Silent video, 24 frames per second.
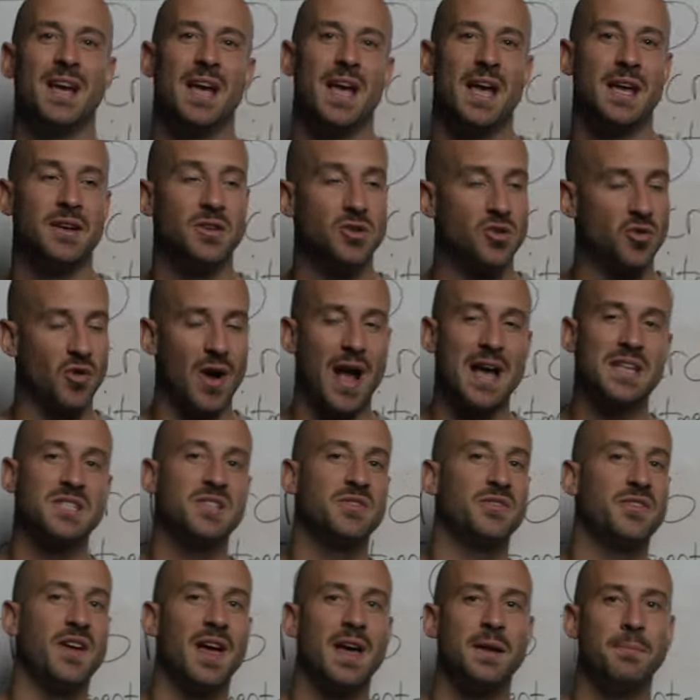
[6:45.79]
and grass
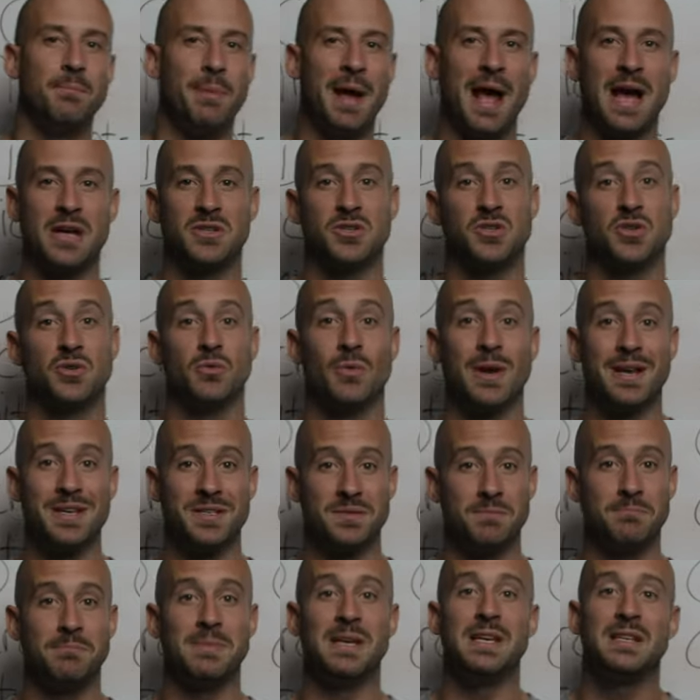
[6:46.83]
fed, pasture
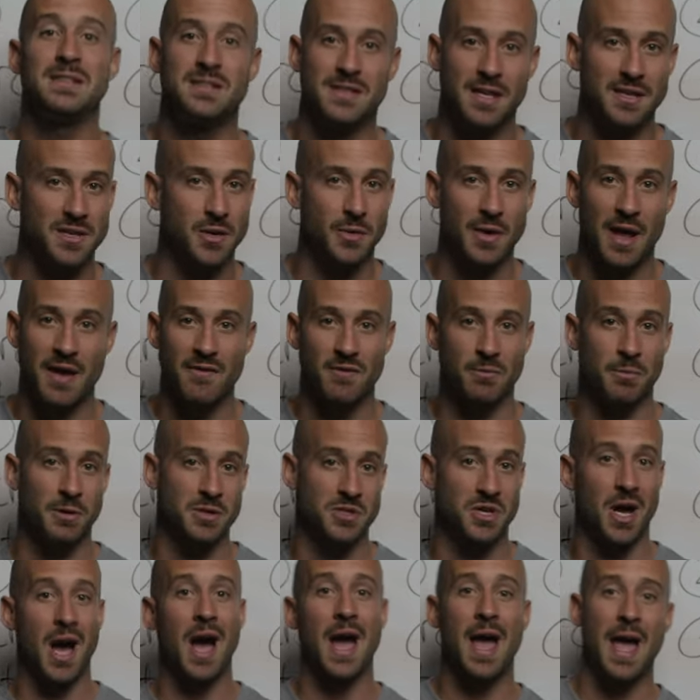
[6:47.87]
raised meats that don't have a
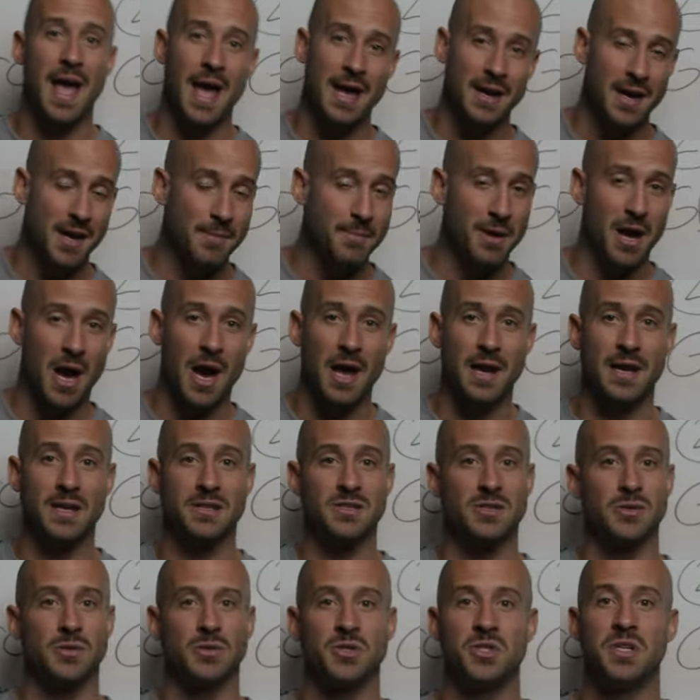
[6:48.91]
bunch of
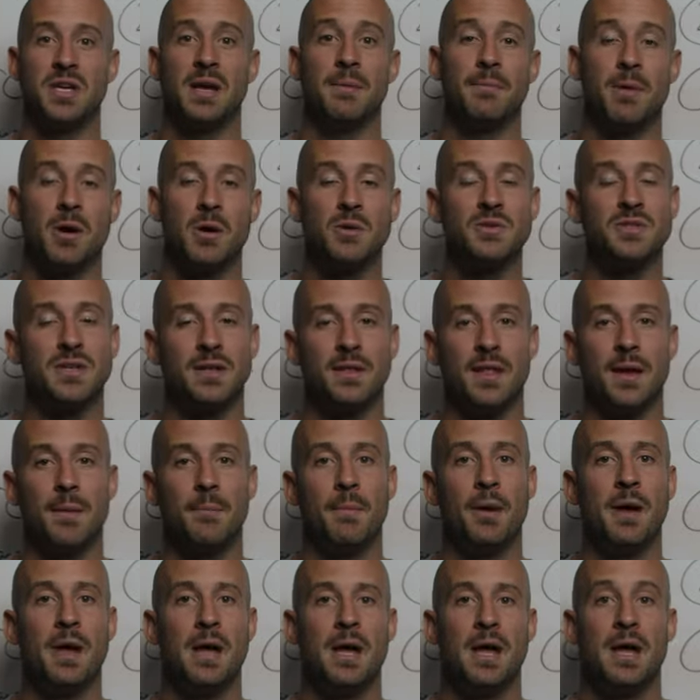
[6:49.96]
antibiotics or GMOs in them.